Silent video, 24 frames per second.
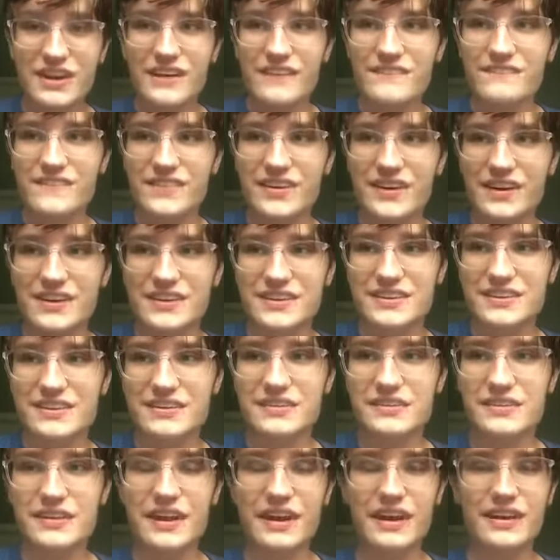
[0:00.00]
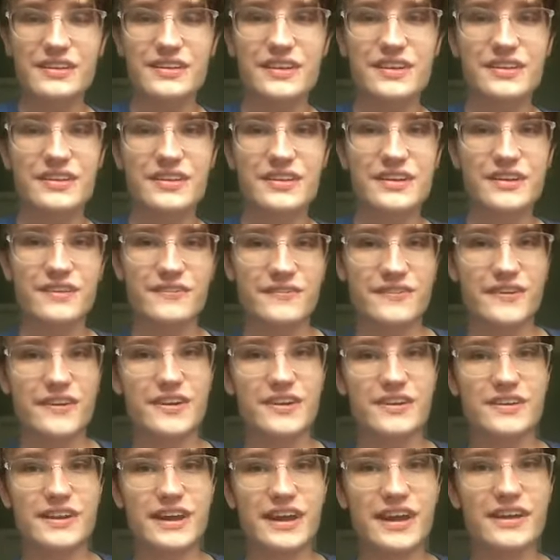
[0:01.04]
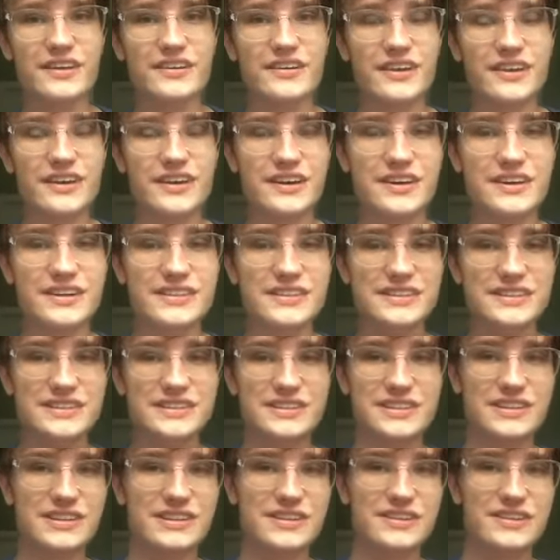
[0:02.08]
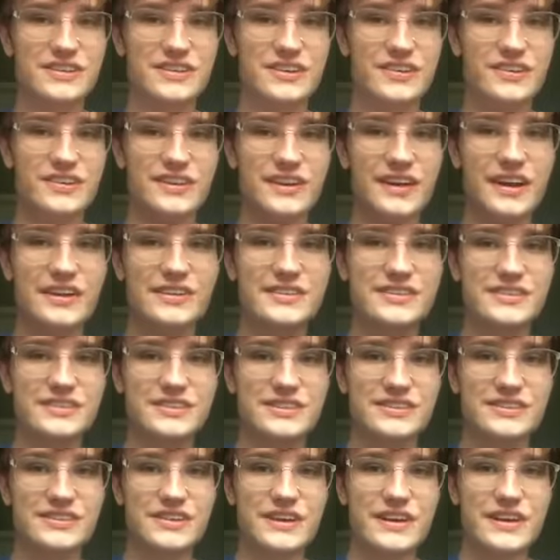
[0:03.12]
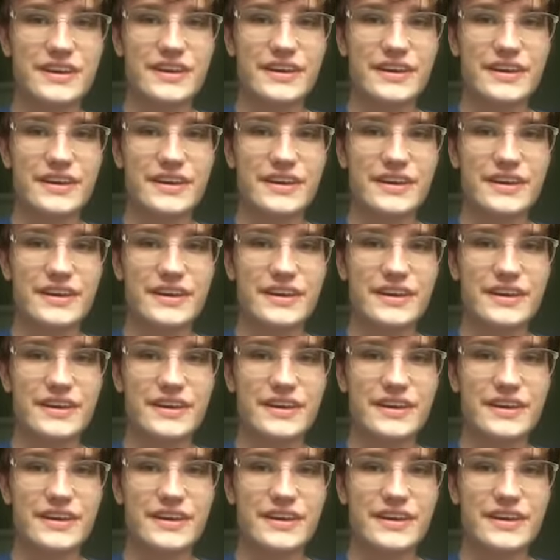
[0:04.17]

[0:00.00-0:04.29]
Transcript: but technically your feet are dangling on it, so you're allowed to.